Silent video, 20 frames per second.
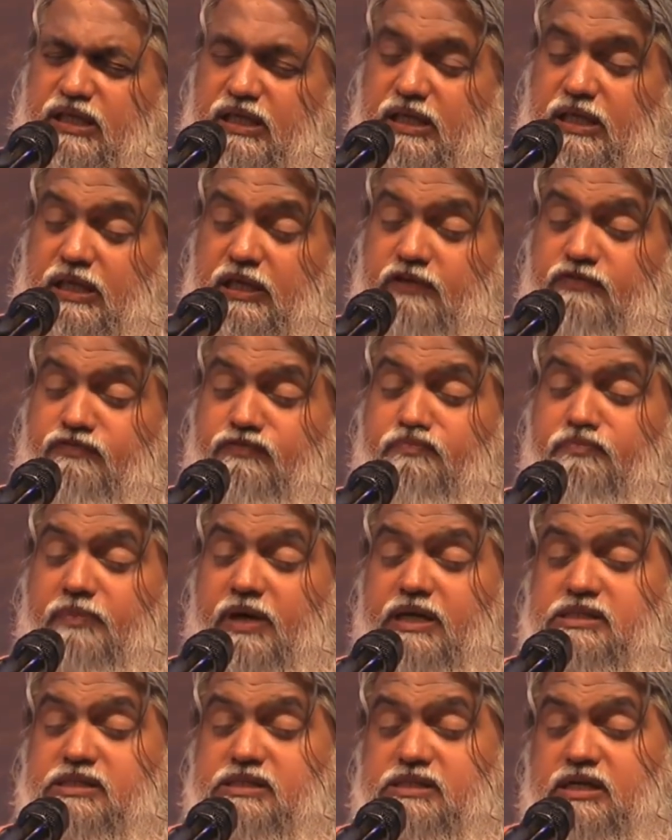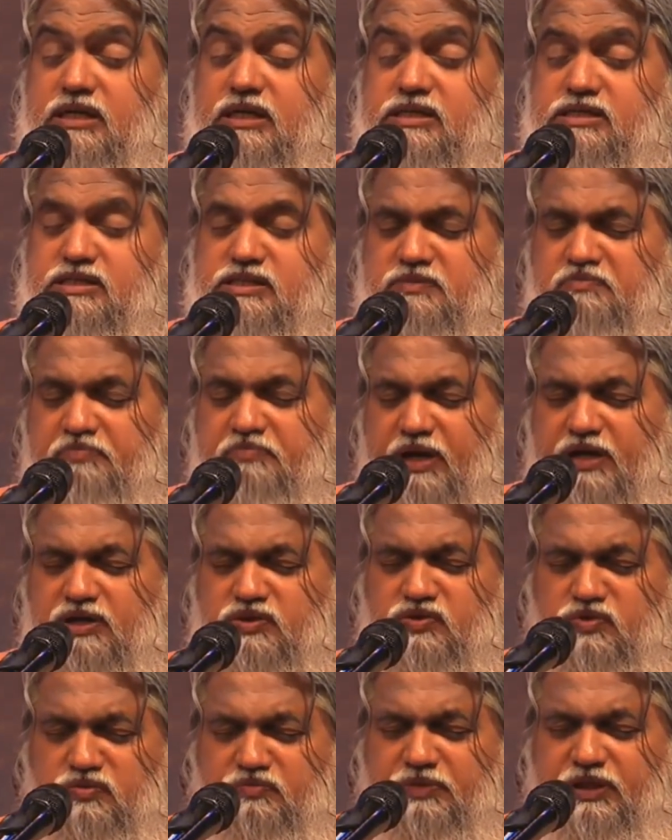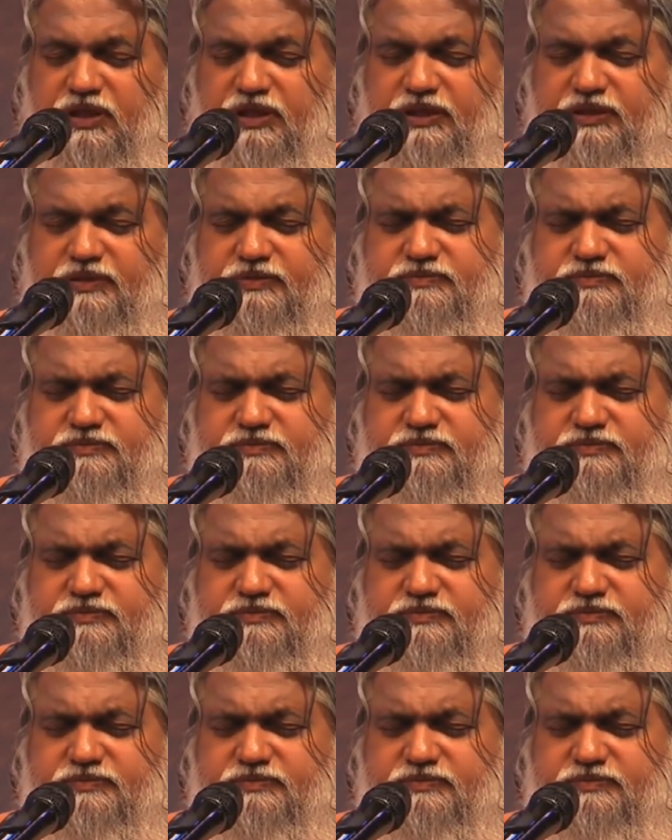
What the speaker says: Give my sons back to me.